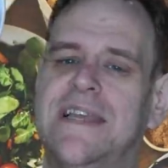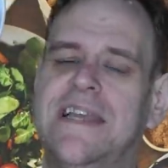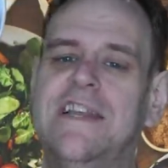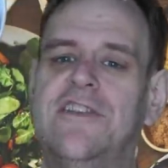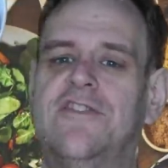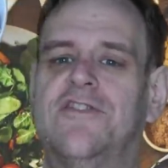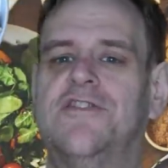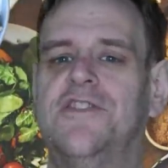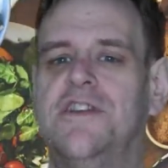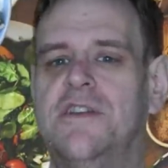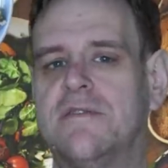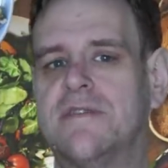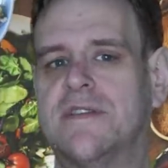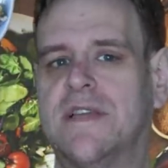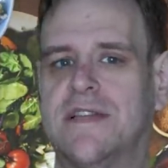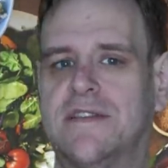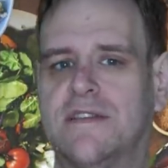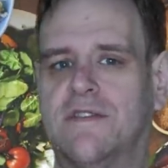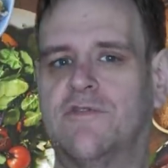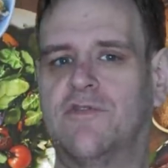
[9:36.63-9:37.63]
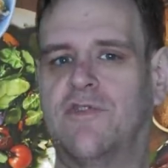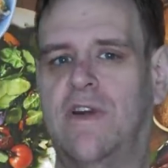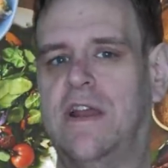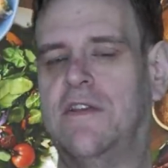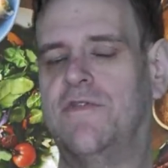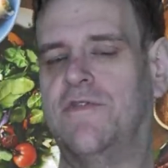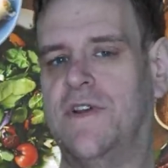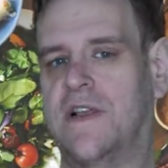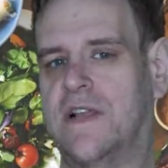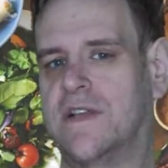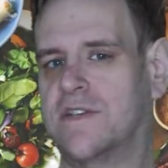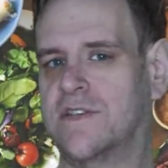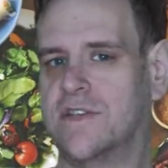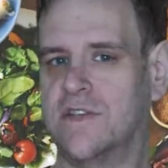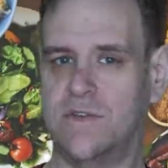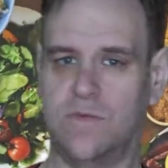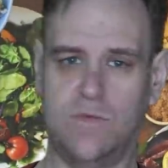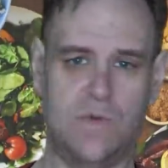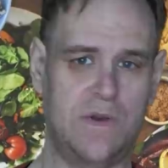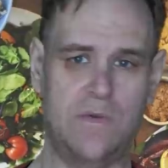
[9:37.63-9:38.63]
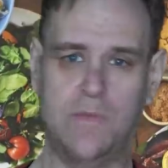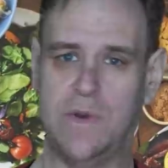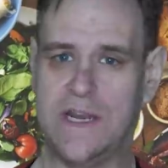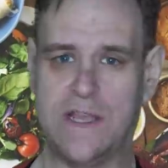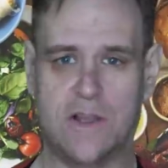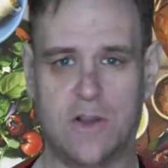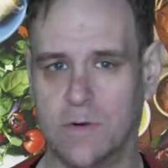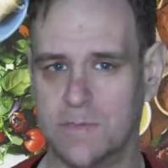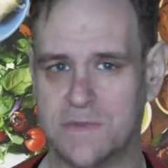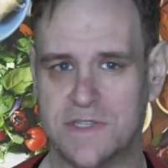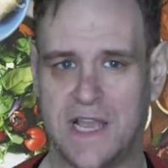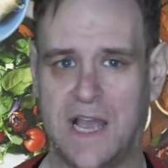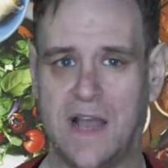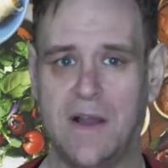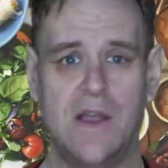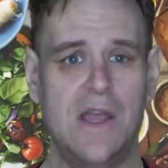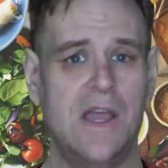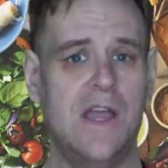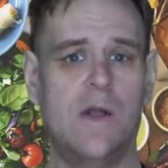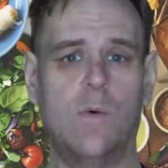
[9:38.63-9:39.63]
each new set of trade figures when it comes out.